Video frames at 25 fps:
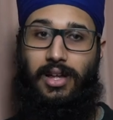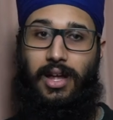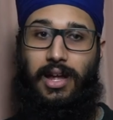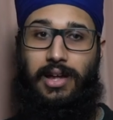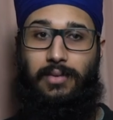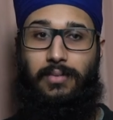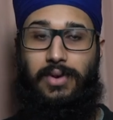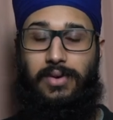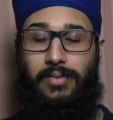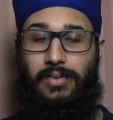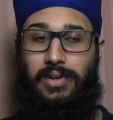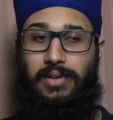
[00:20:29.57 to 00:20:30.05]

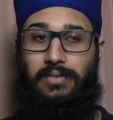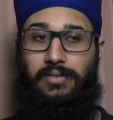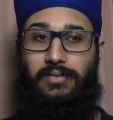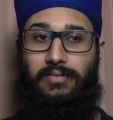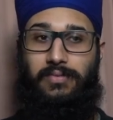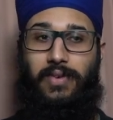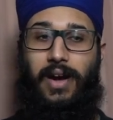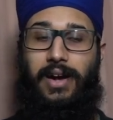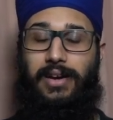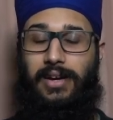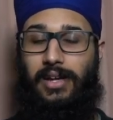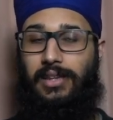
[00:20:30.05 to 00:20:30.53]
And when we
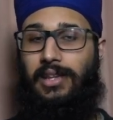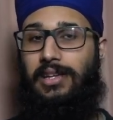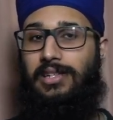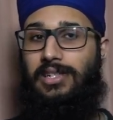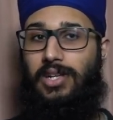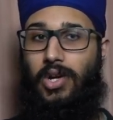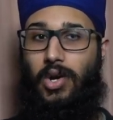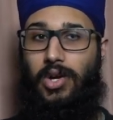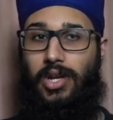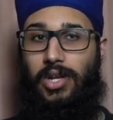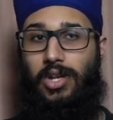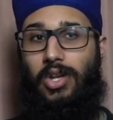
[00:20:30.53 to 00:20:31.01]
find out that
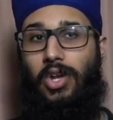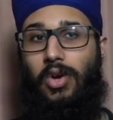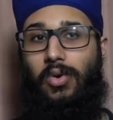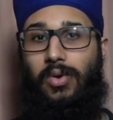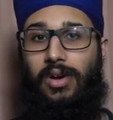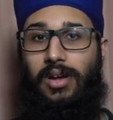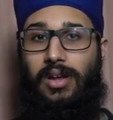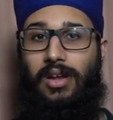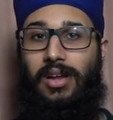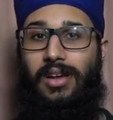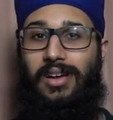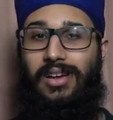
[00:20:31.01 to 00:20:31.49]
she already knew
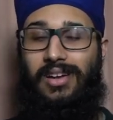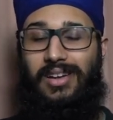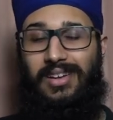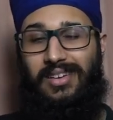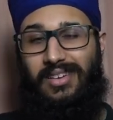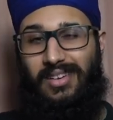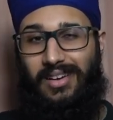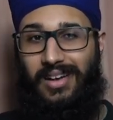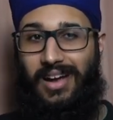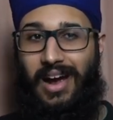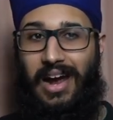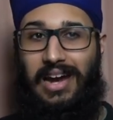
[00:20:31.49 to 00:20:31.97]
it,
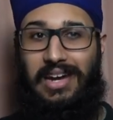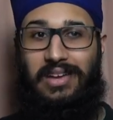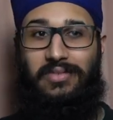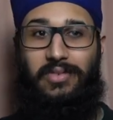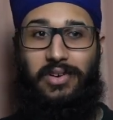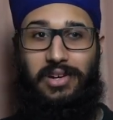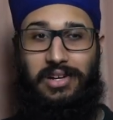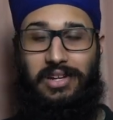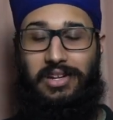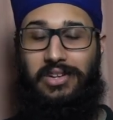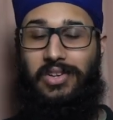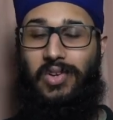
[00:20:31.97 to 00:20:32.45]
kind of
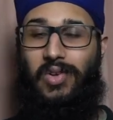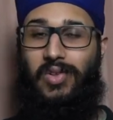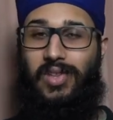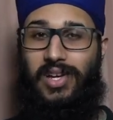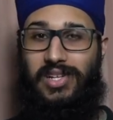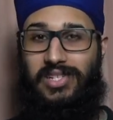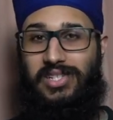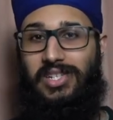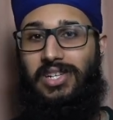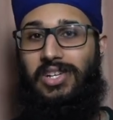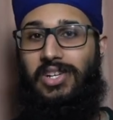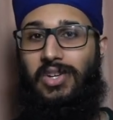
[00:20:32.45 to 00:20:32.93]
already knew
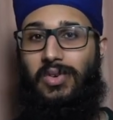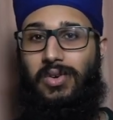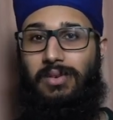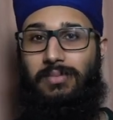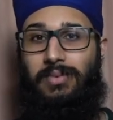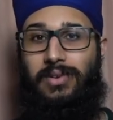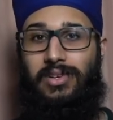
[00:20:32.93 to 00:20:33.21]
that she knew it.